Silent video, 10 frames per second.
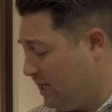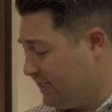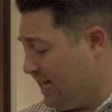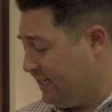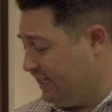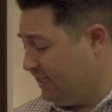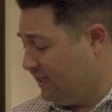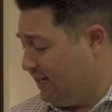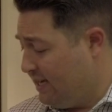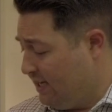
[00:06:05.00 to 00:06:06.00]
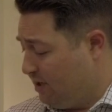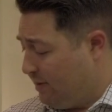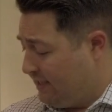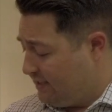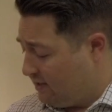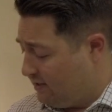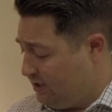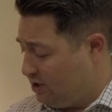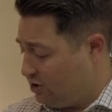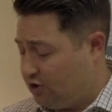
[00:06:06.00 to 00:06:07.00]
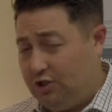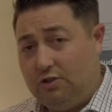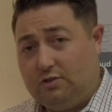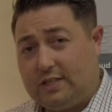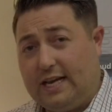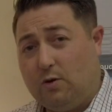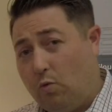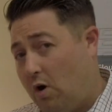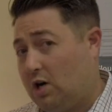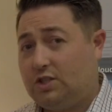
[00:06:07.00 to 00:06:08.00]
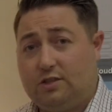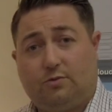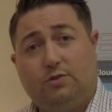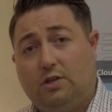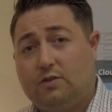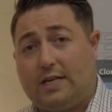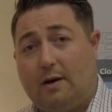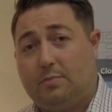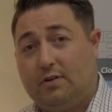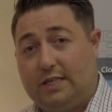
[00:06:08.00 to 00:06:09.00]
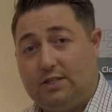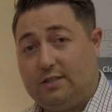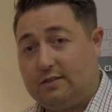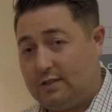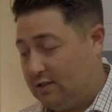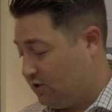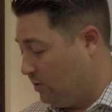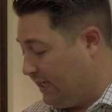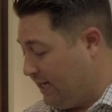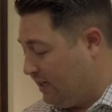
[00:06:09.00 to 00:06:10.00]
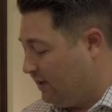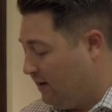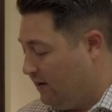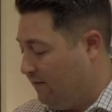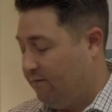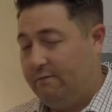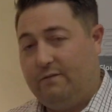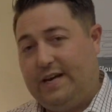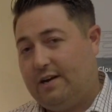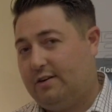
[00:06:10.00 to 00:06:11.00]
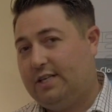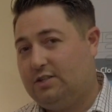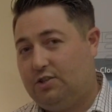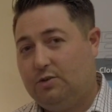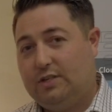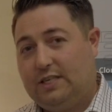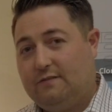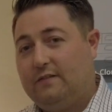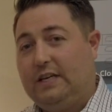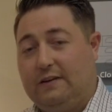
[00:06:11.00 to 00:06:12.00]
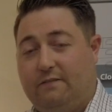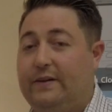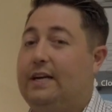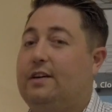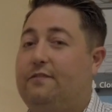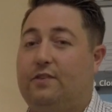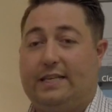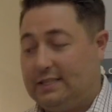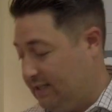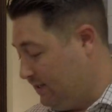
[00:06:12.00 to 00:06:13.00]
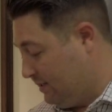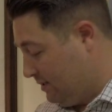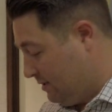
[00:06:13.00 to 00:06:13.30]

plug that in and you basically just choose and it walks you through those operations. So again, very intuitive, very friendly.